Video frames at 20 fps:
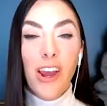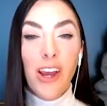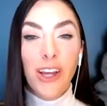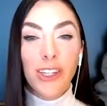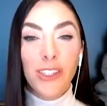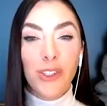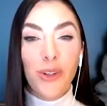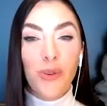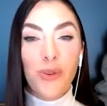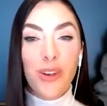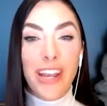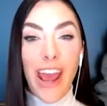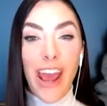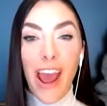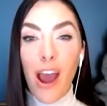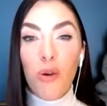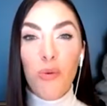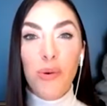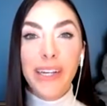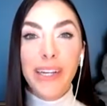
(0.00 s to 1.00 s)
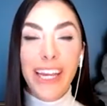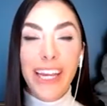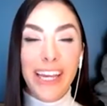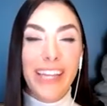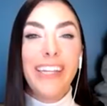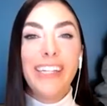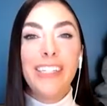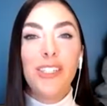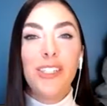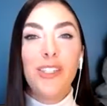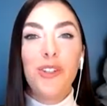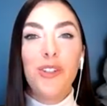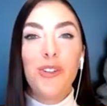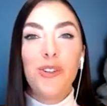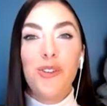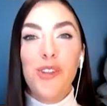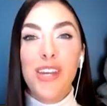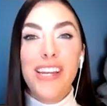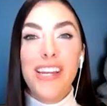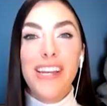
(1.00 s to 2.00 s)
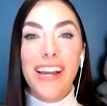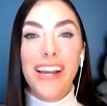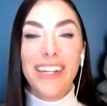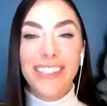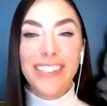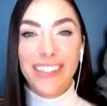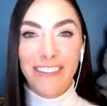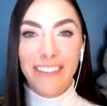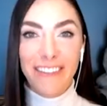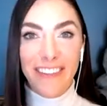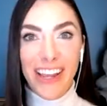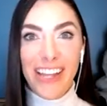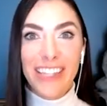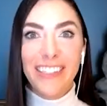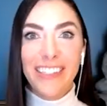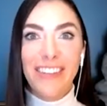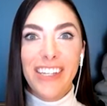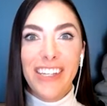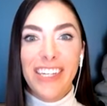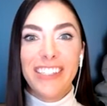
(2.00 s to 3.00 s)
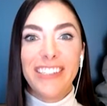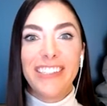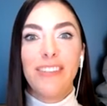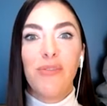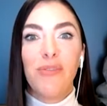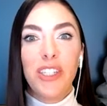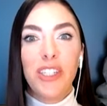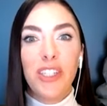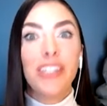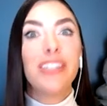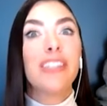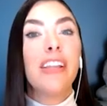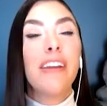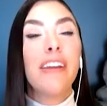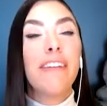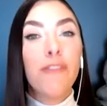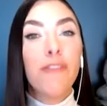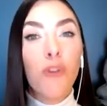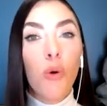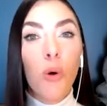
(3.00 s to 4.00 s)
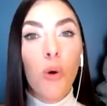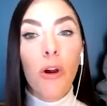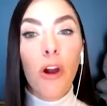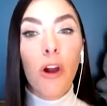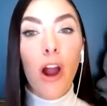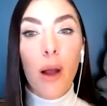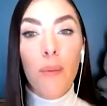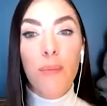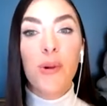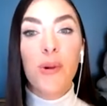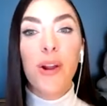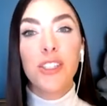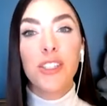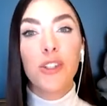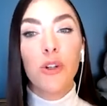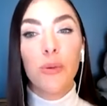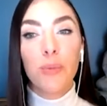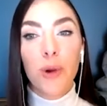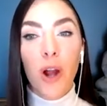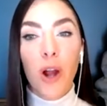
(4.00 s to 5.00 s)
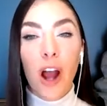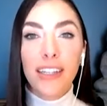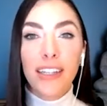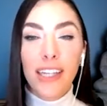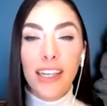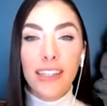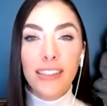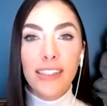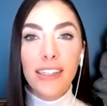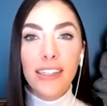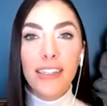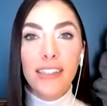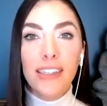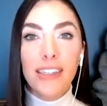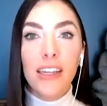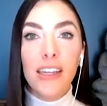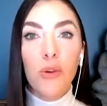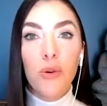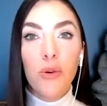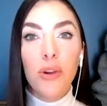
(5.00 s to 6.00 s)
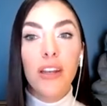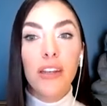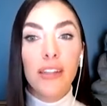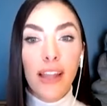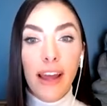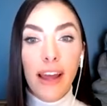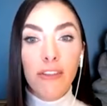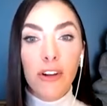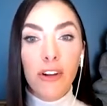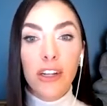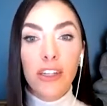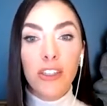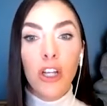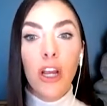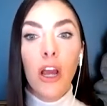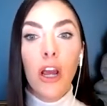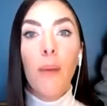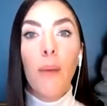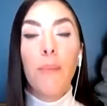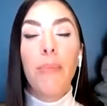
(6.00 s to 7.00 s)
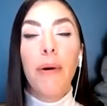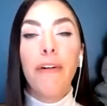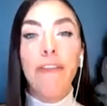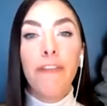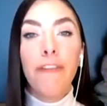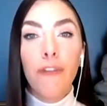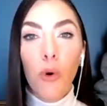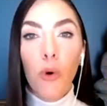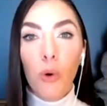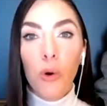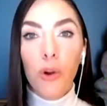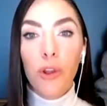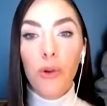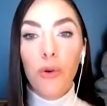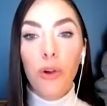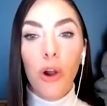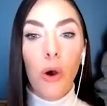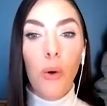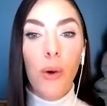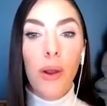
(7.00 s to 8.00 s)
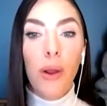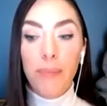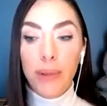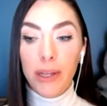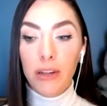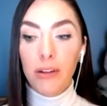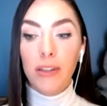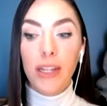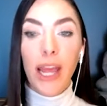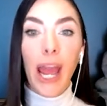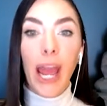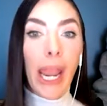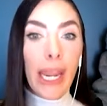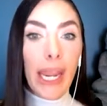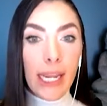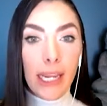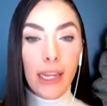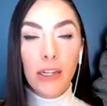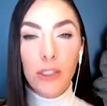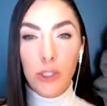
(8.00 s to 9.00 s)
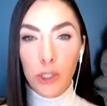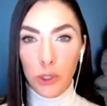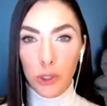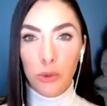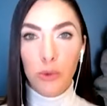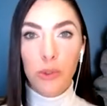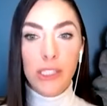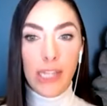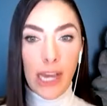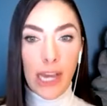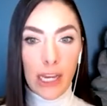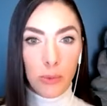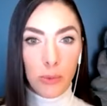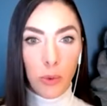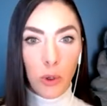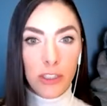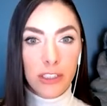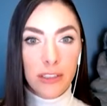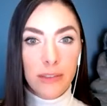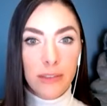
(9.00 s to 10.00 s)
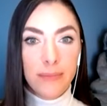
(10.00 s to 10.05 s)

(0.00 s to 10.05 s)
So now we get into the next phase of this, which is the four operational processes that you can leverage before you go and build any new dashboards.